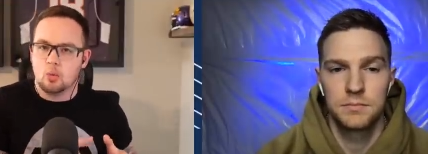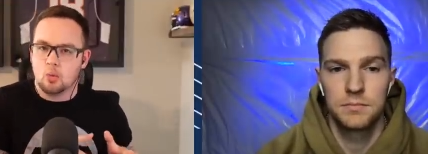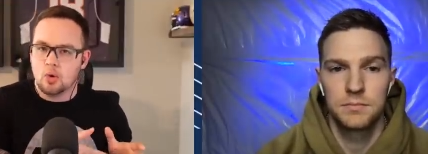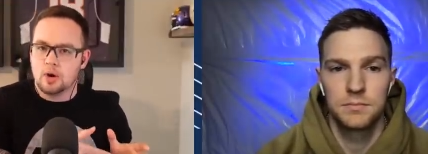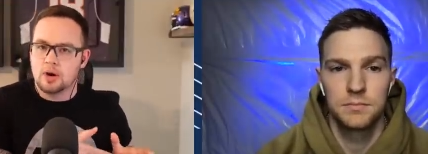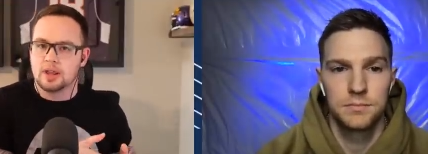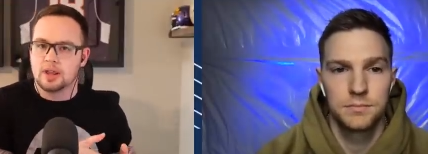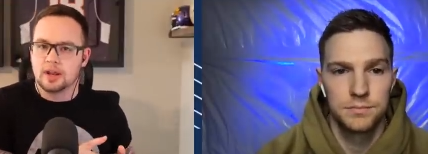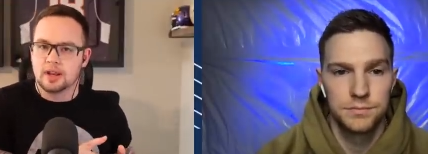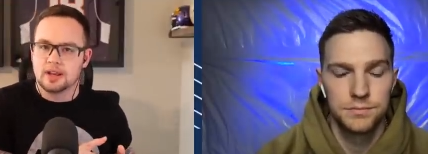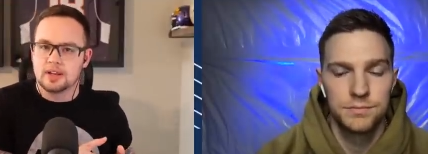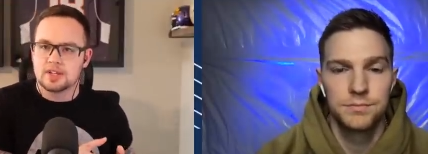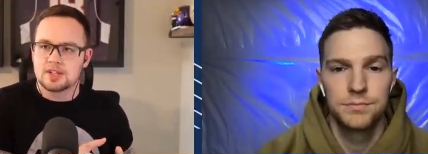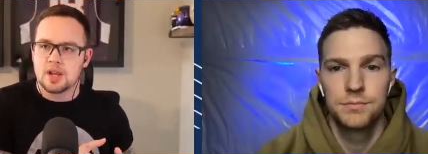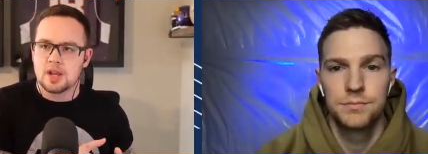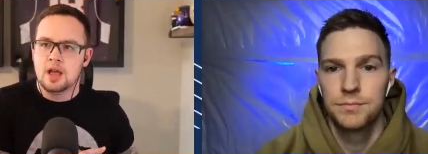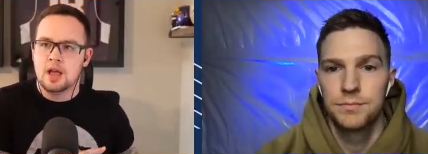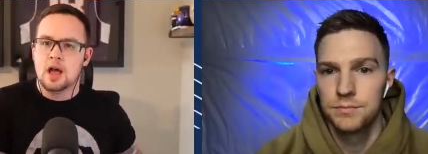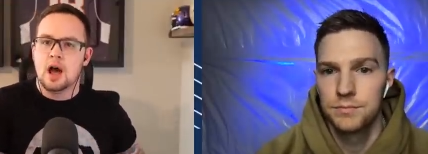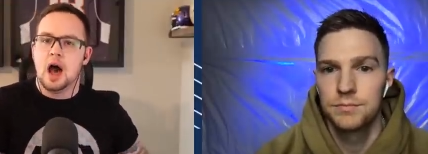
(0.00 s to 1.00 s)
Speaker 1: what it
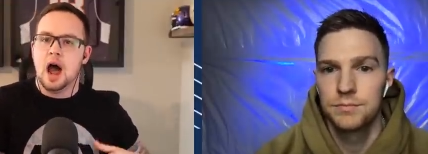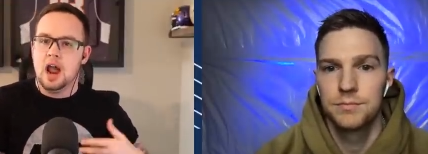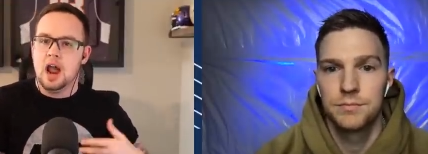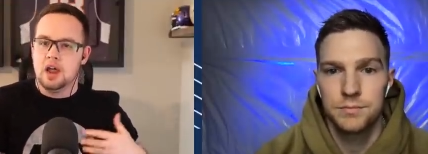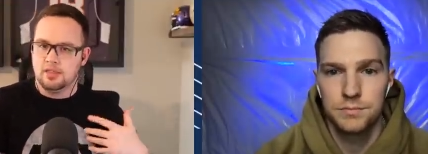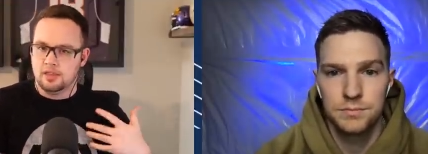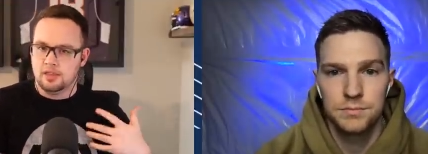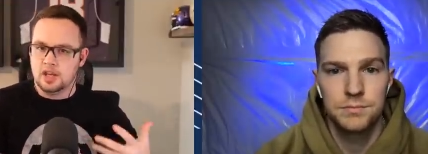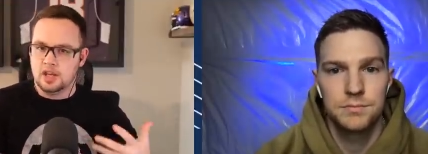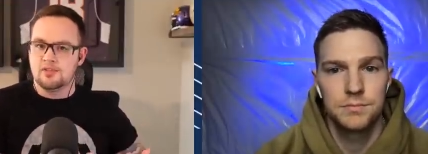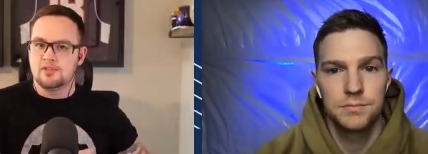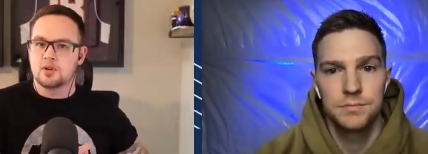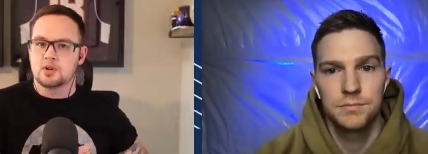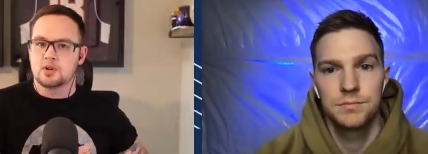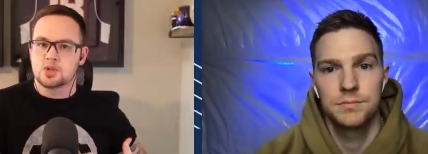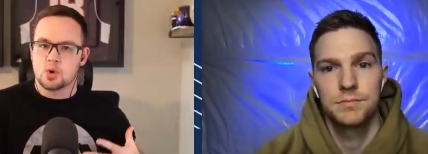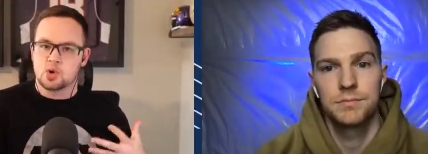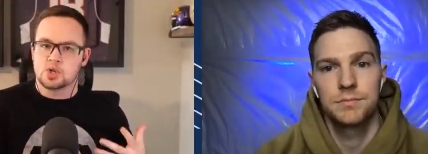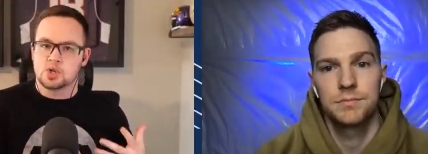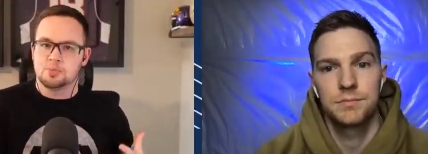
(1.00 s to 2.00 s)
is. I think if you're
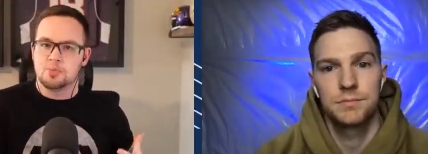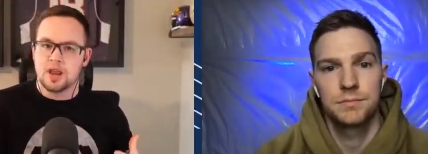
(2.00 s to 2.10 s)
George